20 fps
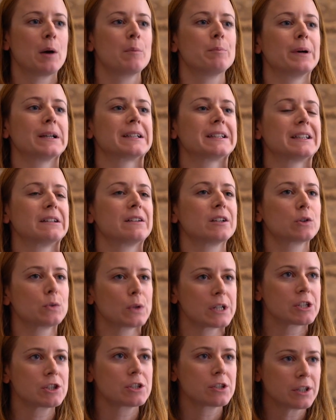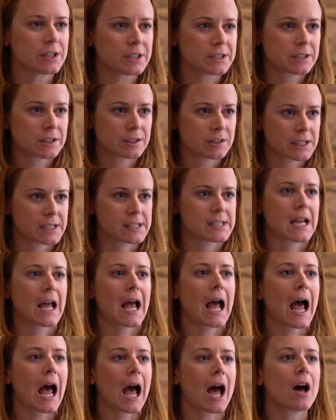But the question here is
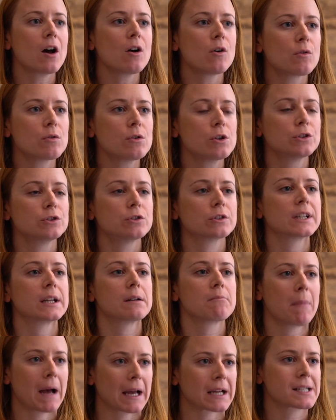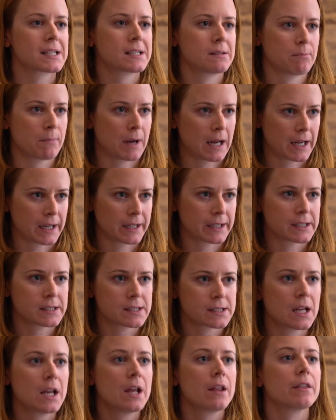how you can
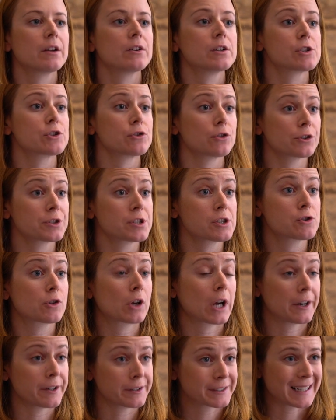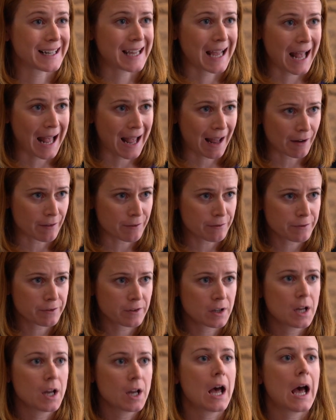maximize the resources you currently have,
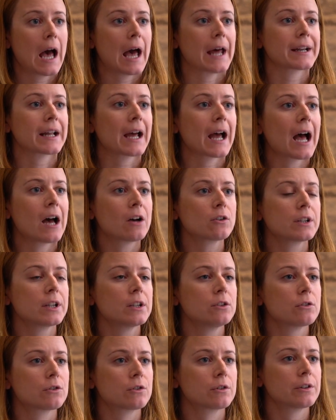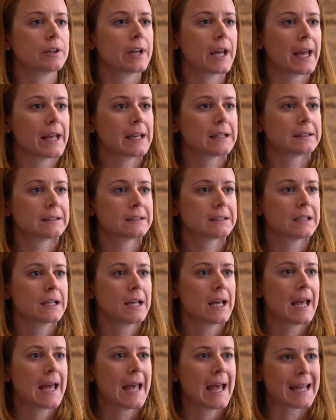and how can you create
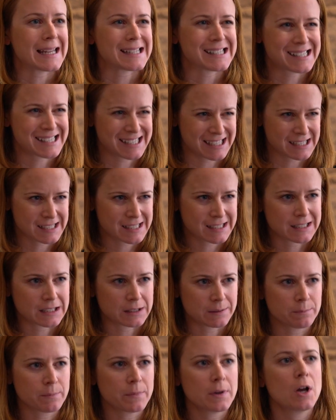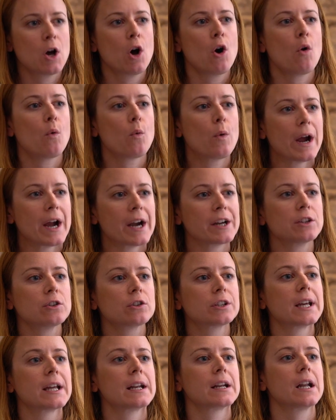a system where
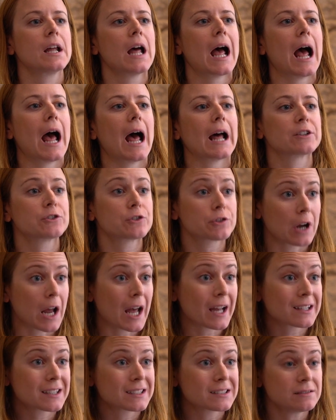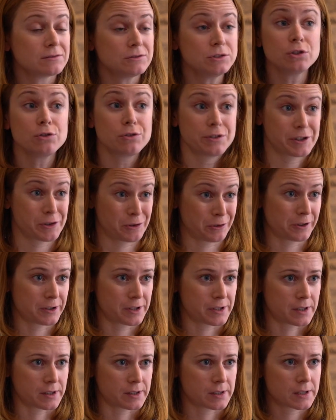you can attract new
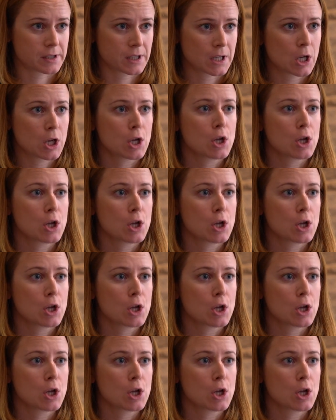resources.